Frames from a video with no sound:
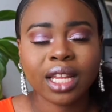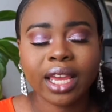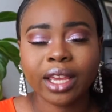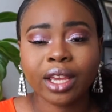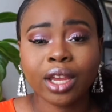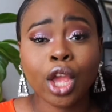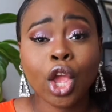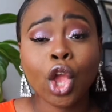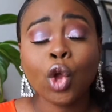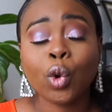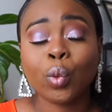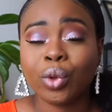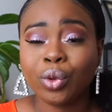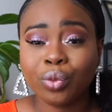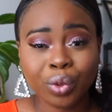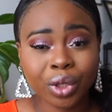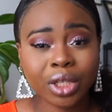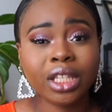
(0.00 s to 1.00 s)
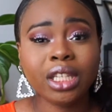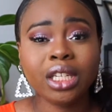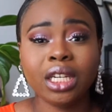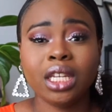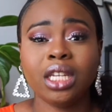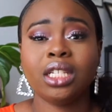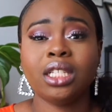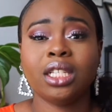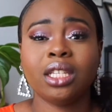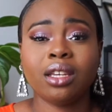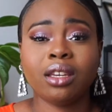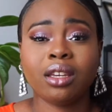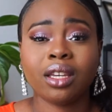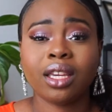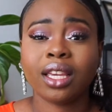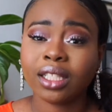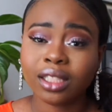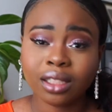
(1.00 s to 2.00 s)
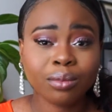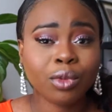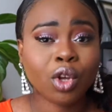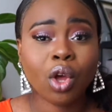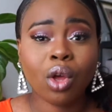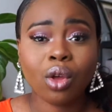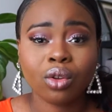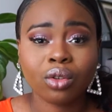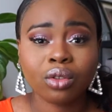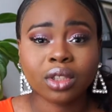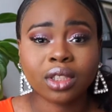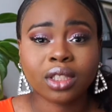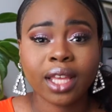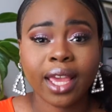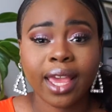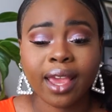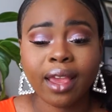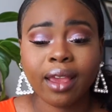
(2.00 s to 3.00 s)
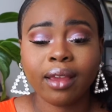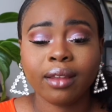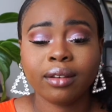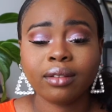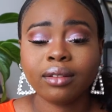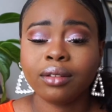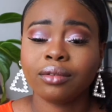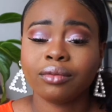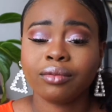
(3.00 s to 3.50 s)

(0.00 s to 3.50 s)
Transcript: Like, we really need to get some goals and